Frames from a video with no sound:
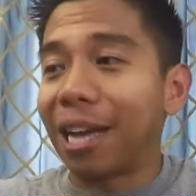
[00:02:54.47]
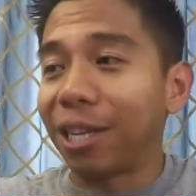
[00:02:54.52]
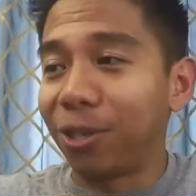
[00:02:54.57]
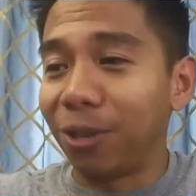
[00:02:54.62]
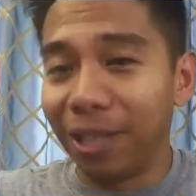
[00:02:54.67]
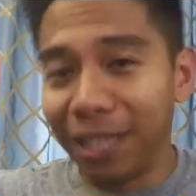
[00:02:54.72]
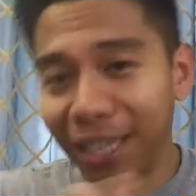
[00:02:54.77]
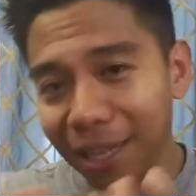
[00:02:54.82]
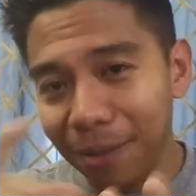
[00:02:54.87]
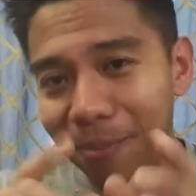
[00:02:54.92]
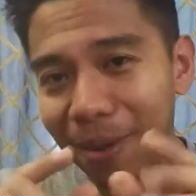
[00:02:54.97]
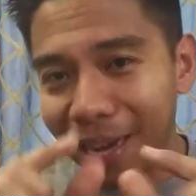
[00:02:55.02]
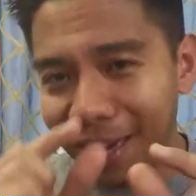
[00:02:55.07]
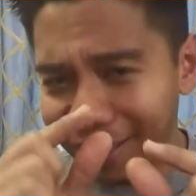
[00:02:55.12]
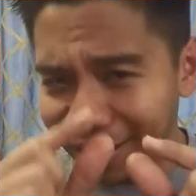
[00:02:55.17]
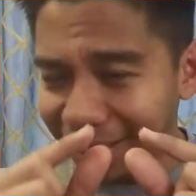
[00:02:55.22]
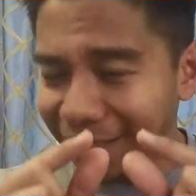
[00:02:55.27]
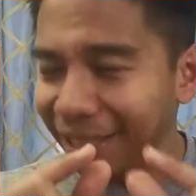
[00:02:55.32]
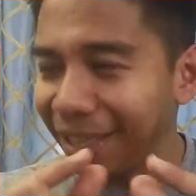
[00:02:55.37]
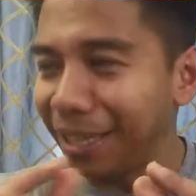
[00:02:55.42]
actually, a little
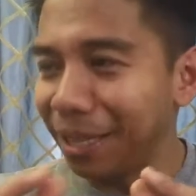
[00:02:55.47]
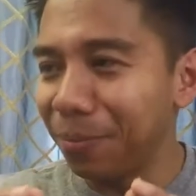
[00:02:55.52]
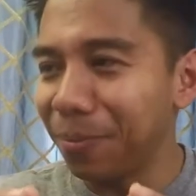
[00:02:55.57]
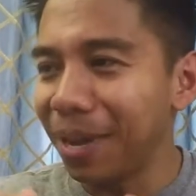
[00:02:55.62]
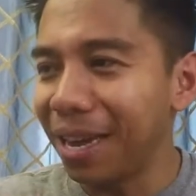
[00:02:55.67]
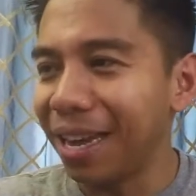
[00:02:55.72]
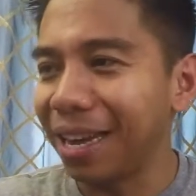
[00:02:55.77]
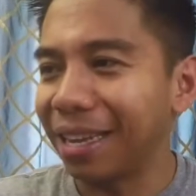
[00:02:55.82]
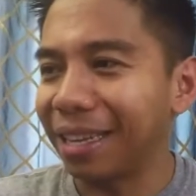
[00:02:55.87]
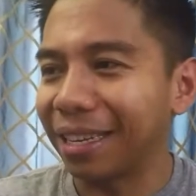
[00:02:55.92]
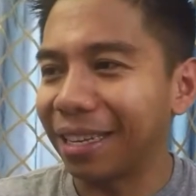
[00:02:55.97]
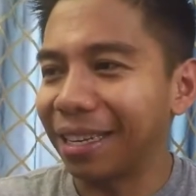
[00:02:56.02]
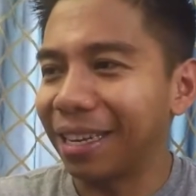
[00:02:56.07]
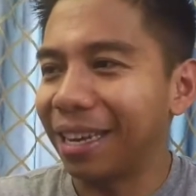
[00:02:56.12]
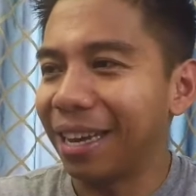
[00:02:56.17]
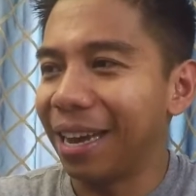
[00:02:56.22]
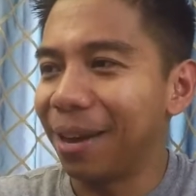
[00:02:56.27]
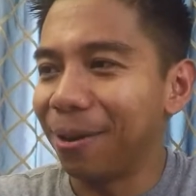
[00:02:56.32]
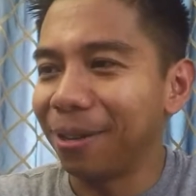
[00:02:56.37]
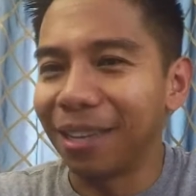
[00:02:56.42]
bit.
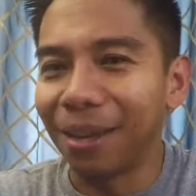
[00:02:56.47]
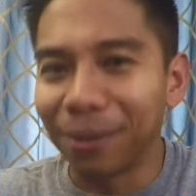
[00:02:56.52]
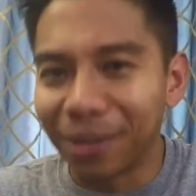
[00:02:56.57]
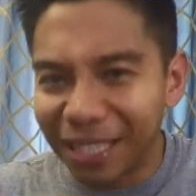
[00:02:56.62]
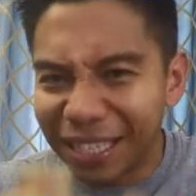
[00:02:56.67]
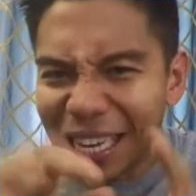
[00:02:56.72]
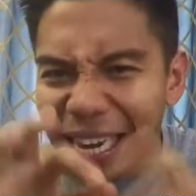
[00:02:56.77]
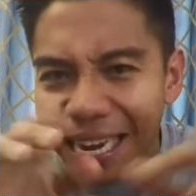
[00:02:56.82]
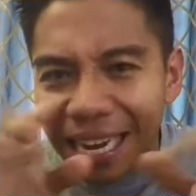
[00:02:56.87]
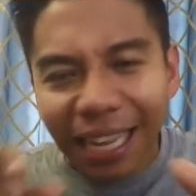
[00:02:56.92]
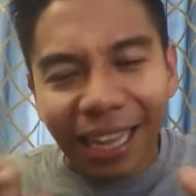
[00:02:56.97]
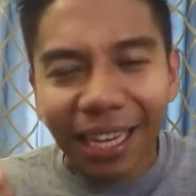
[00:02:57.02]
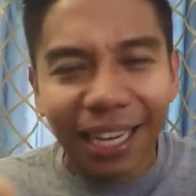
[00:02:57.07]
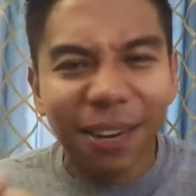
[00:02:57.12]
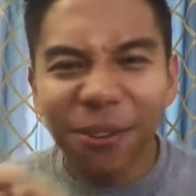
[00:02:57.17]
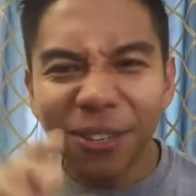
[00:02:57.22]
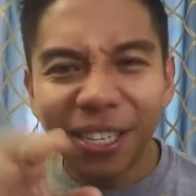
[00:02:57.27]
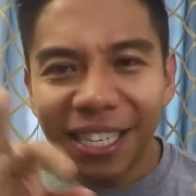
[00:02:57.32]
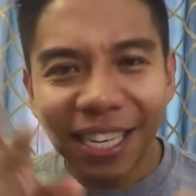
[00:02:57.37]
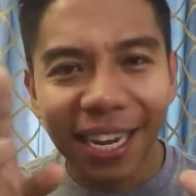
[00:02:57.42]
It was
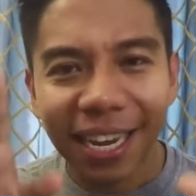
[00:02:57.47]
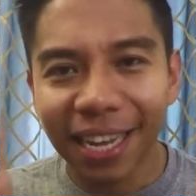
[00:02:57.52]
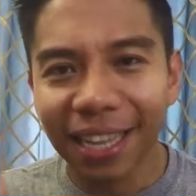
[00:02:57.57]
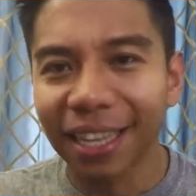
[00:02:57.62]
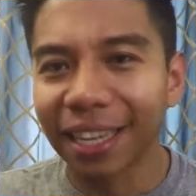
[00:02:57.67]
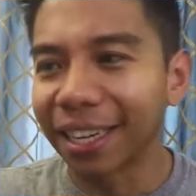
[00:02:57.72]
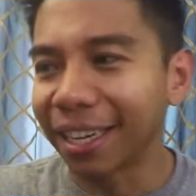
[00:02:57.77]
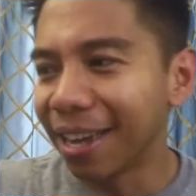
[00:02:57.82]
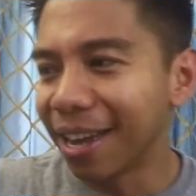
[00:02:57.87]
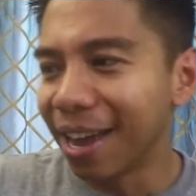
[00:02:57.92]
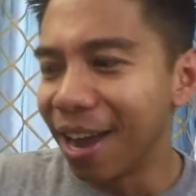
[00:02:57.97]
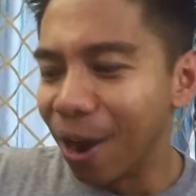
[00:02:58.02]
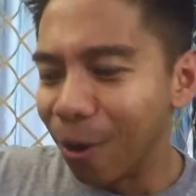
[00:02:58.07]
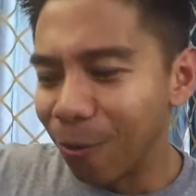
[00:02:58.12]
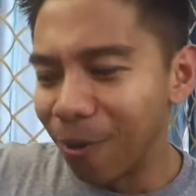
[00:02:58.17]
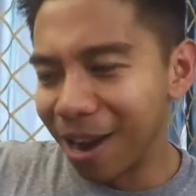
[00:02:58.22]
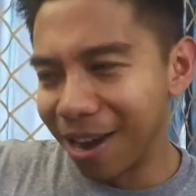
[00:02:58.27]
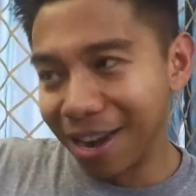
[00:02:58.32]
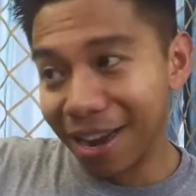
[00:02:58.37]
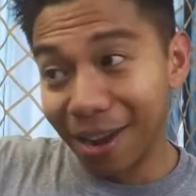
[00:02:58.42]
tingling.
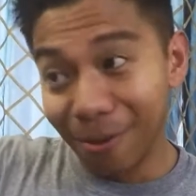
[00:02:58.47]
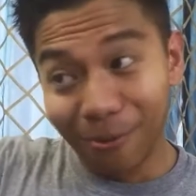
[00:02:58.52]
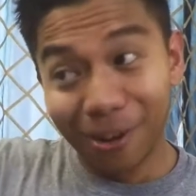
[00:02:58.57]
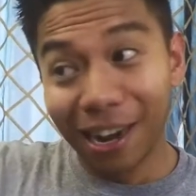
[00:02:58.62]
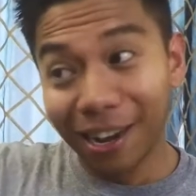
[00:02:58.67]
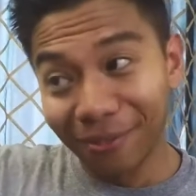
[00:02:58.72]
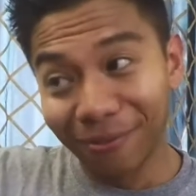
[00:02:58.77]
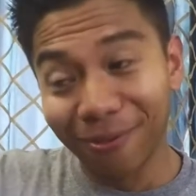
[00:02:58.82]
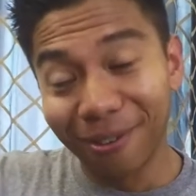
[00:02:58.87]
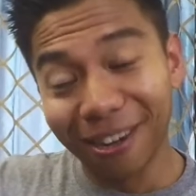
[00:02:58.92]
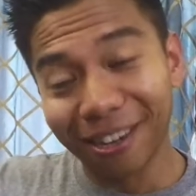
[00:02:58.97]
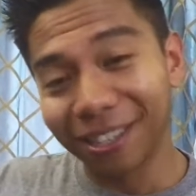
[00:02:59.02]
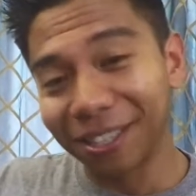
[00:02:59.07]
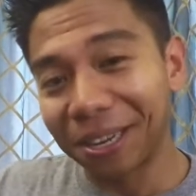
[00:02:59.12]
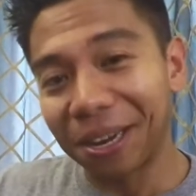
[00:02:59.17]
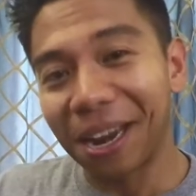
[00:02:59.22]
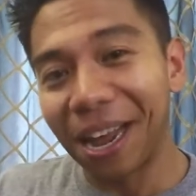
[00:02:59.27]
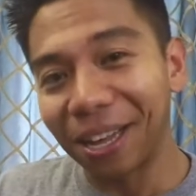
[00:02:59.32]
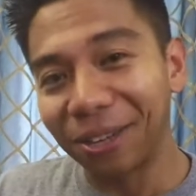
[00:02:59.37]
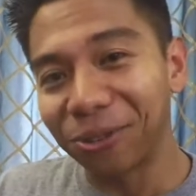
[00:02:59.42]
When I freaking
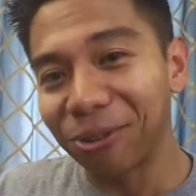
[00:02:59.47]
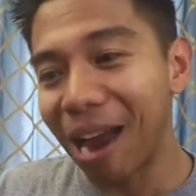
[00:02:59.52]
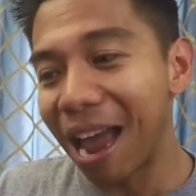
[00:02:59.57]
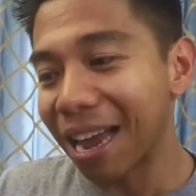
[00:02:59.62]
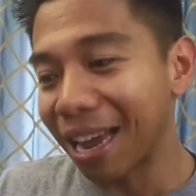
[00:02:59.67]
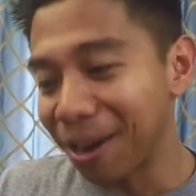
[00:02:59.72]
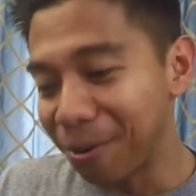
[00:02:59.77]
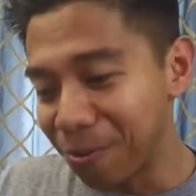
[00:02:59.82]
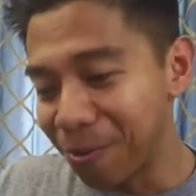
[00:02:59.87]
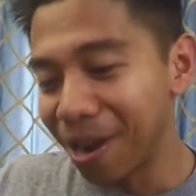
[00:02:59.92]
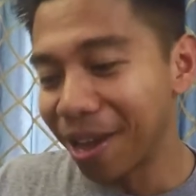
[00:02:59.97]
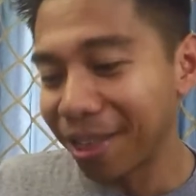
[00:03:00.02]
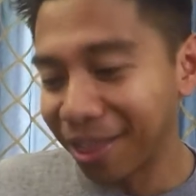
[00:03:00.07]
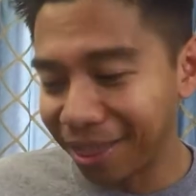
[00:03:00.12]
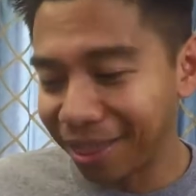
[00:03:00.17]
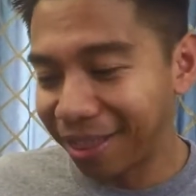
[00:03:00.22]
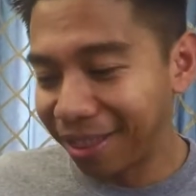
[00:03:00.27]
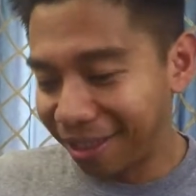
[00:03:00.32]
saw that dragon with,